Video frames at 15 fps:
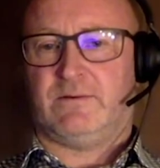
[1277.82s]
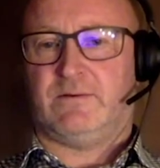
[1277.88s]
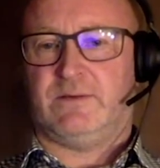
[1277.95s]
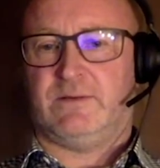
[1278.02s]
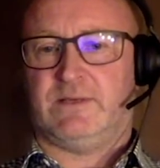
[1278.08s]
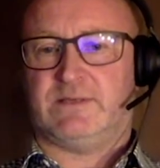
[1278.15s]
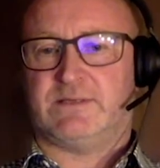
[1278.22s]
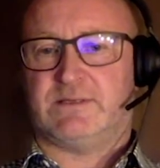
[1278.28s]

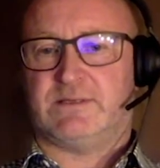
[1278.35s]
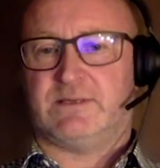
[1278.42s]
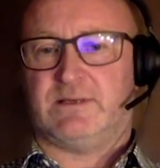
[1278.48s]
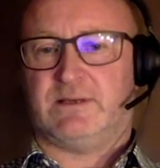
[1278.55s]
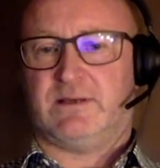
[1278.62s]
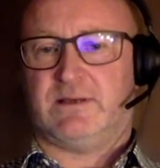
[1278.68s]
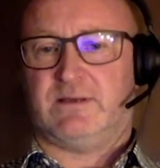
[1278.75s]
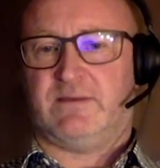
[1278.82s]
Oh yes,
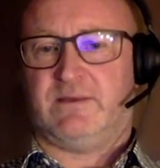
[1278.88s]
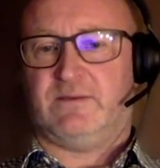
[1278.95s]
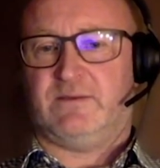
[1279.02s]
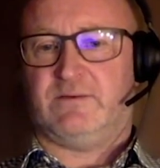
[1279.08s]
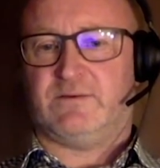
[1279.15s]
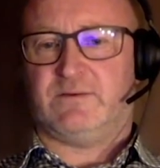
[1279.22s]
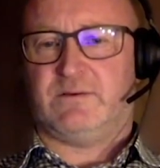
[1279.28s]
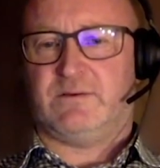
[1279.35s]
I think
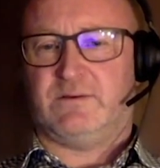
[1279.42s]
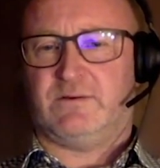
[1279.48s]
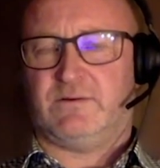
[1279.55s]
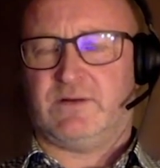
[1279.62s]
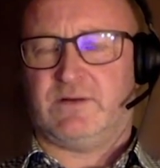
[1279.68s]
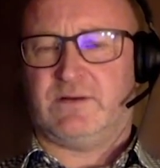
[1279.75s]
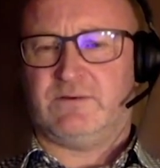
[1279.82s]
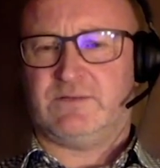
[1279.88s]
your
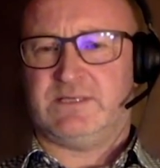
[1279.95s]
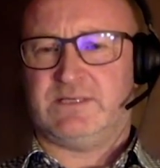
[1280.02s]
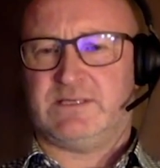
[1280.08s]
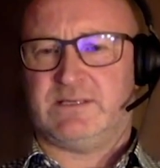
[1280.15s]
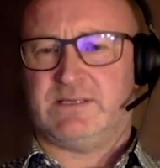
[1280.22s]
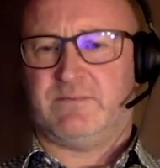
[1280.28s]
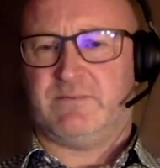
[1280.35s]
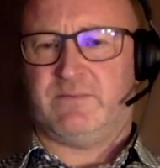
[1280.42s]
grouse
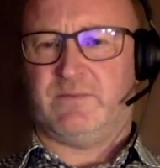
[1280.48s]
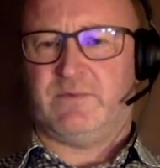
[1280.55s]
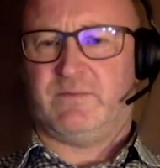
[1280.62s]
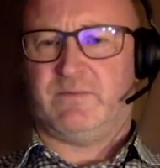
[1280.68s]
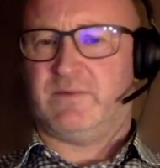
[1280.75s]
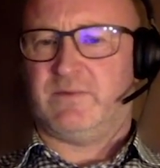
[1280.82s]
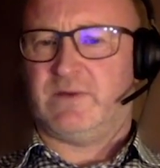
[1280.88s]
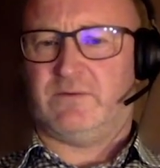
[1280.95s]
is
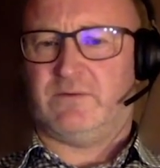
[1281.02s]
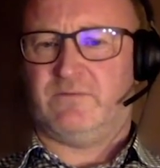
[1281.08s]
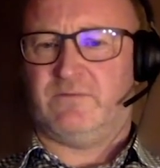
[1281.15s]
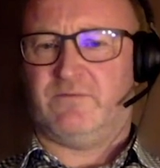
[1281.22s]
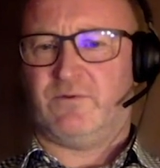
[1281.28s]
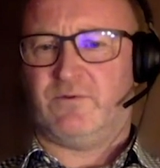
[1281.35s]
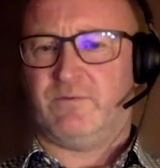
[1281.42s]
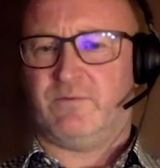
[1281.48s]

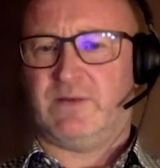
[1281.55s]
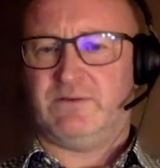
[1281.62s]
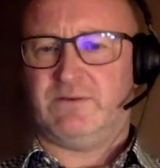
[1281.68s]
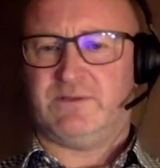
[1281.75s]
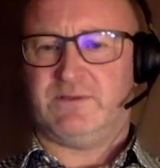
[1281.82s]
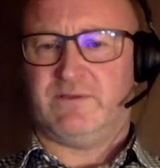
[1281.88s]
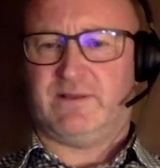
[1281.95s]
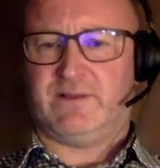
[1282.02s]
around 4
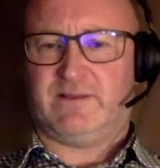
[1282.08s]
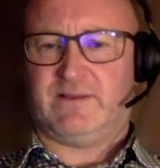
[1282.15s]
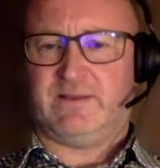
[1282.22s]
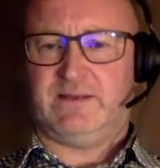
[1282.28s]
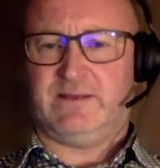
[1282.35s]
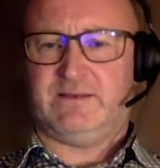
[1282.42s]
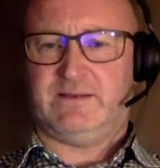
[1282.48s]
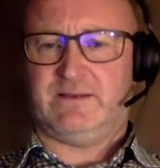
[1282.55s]
pounds, something like
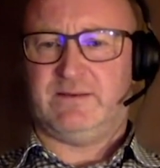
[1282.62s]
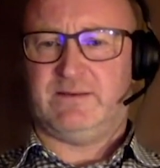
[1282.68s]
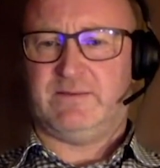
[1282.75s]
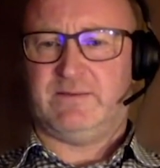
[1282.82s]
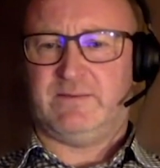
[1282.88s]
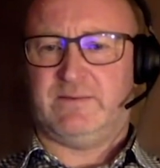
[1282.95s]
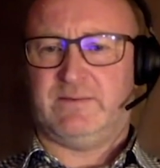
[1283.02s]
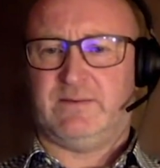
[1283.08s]
that,
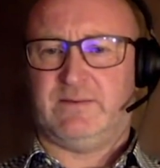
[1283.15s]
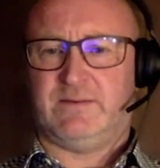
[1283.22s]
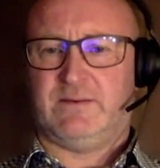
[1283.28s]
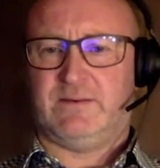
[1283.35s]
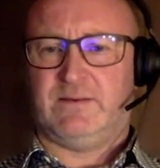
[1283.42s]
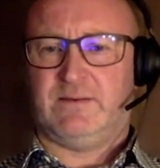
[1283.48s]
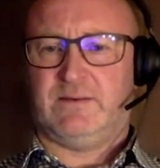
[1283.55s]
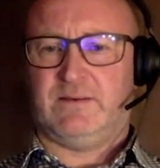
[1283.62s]

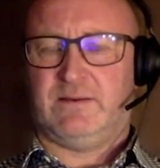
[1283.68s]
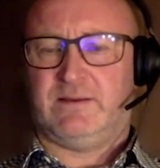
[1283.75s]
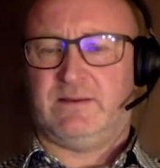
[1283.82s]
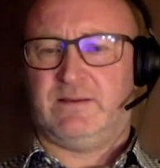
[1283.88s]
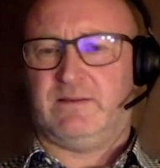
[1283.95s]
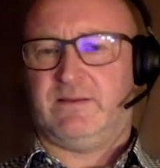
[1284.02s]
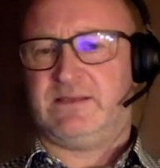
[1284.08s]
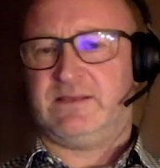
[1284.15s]

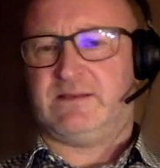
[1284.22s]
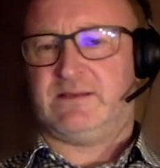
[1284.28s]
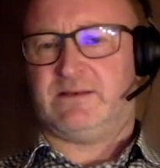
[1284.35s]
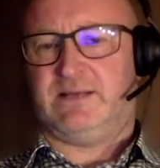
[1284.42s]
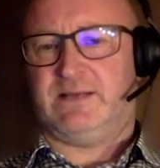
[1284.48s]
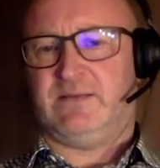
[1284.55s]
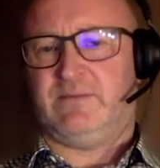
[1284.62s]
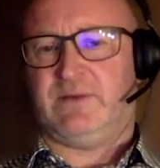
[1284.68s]
and these are
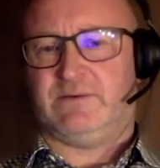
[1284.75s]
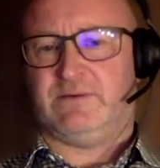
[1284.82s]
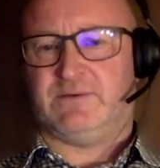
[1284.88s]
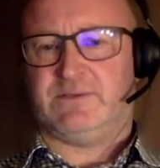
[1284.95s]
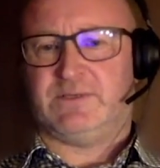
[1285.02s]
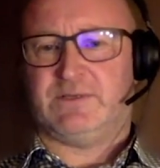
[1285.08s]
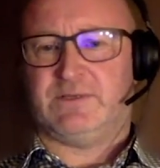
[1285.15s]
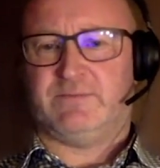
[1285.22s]
10
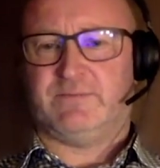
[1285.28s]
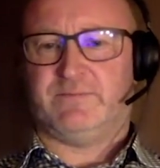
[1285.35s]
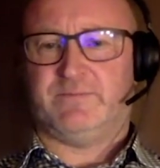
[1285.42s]
pounds.